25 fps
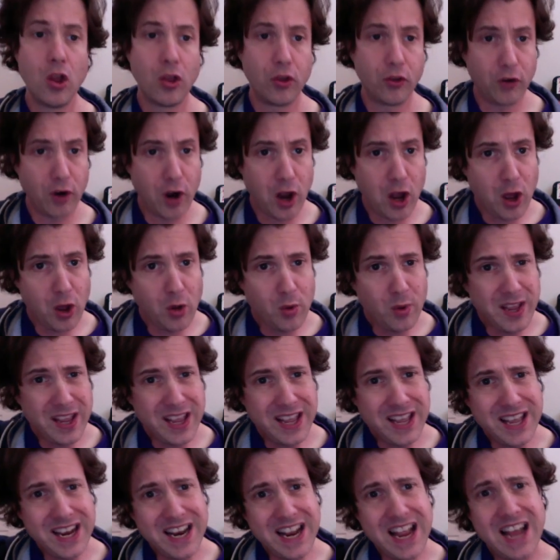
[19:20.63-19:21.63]

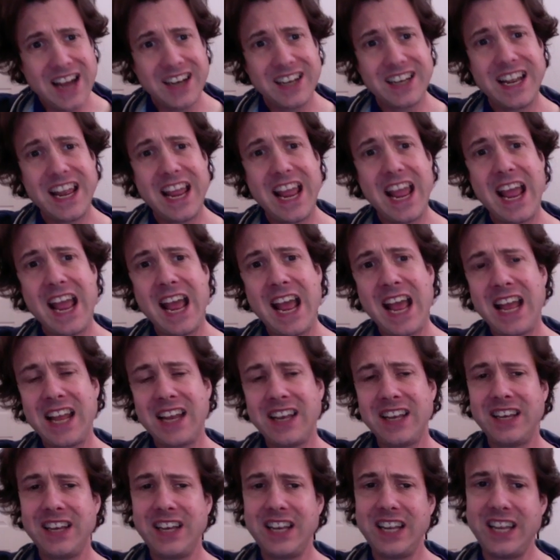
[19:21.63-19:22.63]
Throwing out
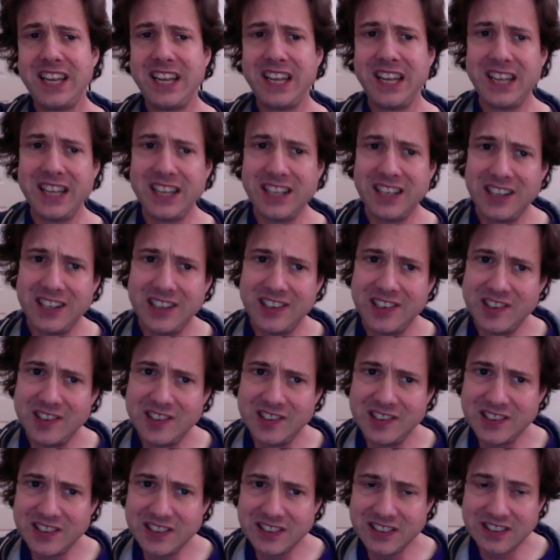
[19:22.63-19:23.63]
candy that
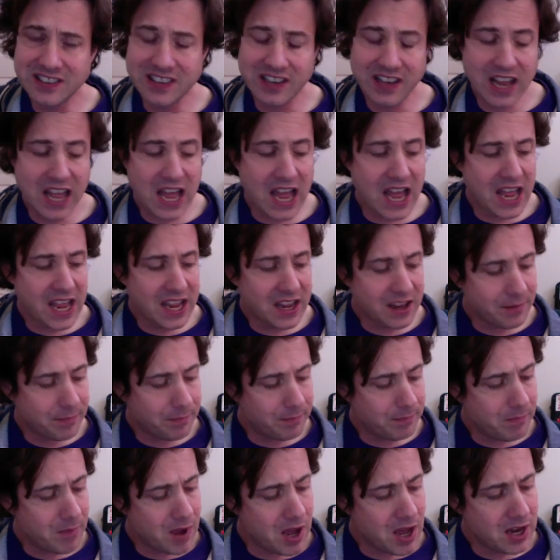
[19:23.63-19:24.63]
looks like
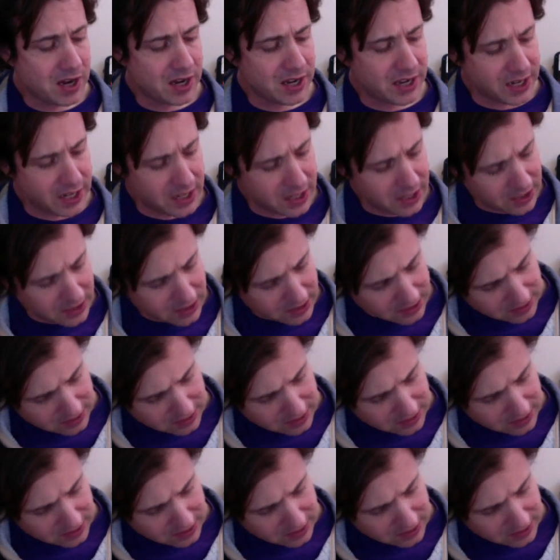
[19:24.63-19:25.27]
money.